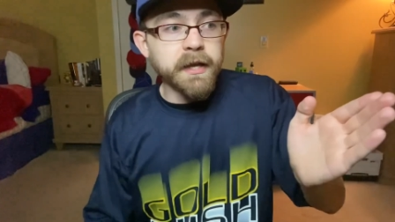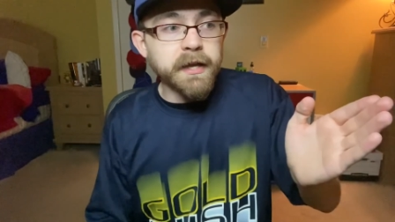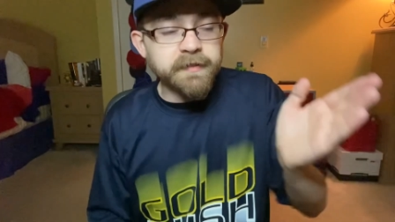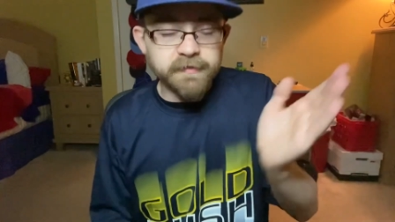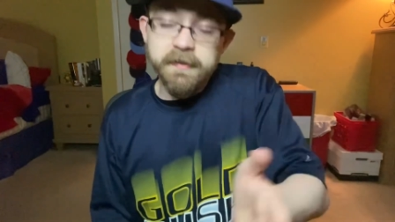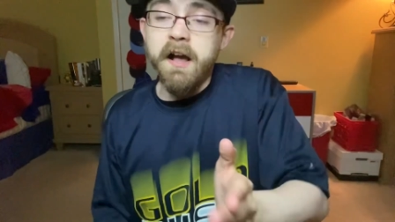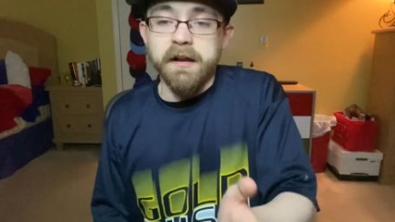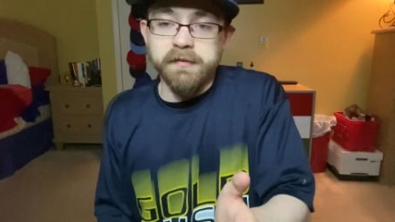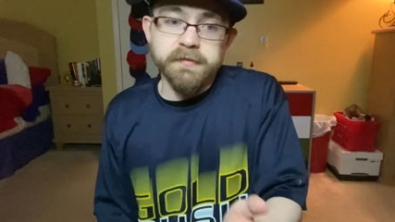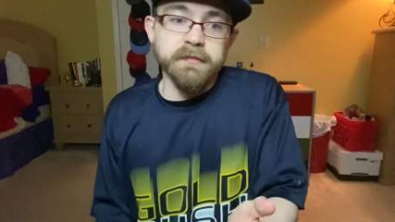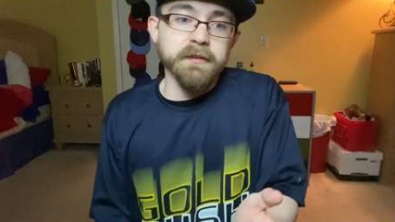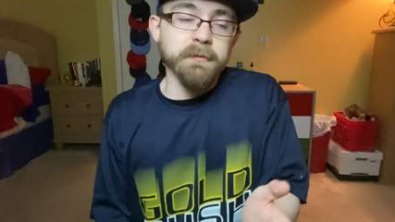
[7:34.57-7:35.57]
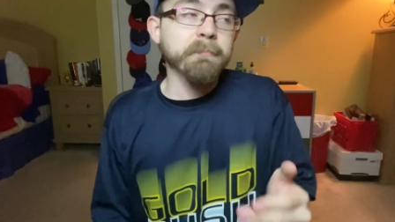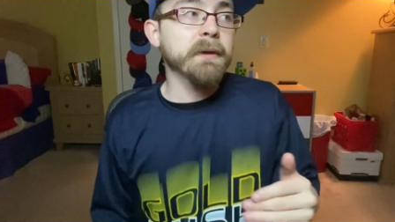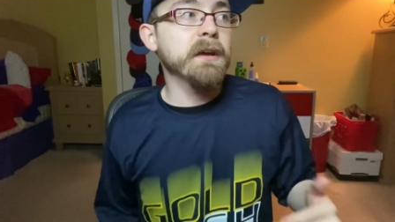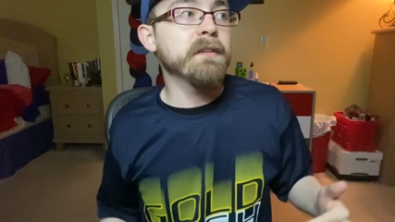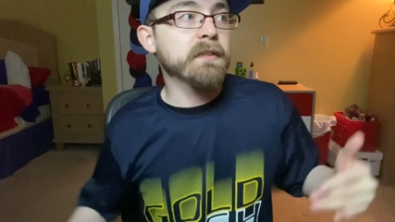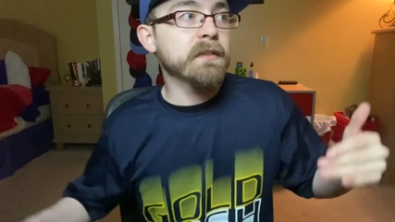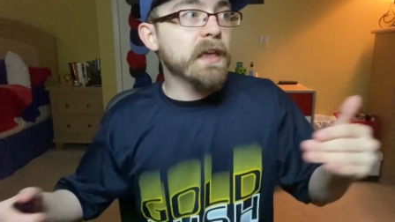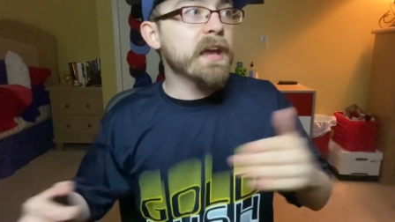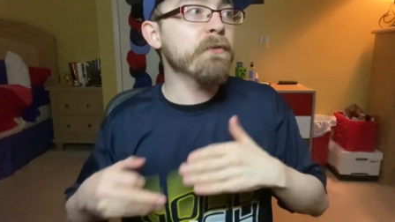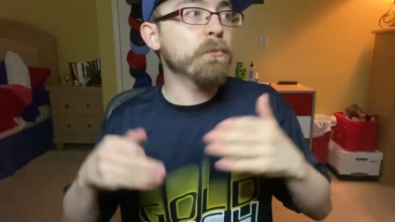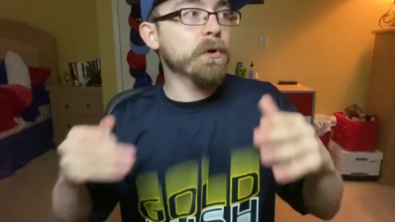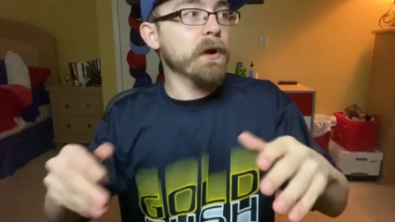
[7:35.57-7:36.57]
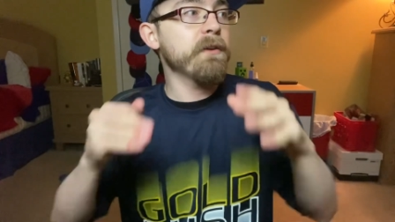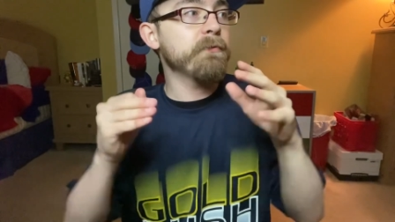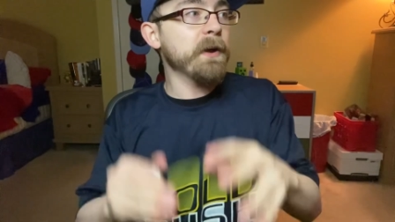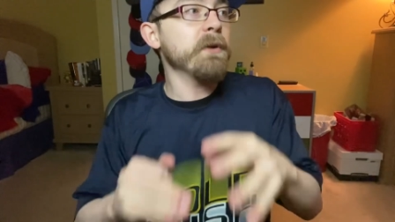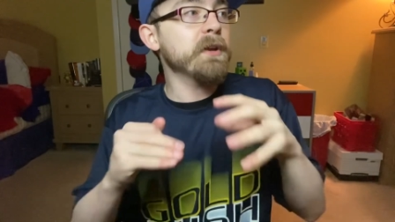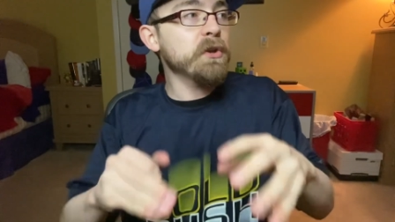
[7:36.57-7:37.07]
It sucks because they were a very